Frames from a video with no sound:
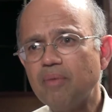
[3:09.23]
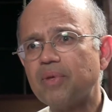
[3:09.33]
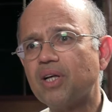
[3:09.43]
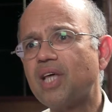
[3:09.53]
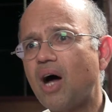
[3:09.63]

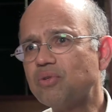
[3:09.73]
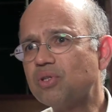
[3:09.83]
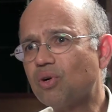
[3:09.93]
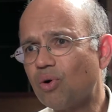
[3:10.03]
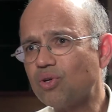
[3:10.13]
a
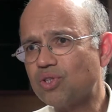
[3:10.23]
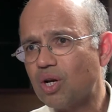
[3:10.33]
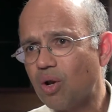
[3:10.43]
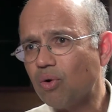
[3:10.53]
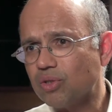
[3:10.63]
thousand crores
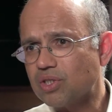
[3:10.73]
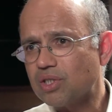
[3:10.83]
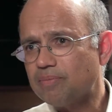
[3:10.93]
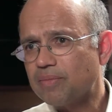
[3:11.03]
in loans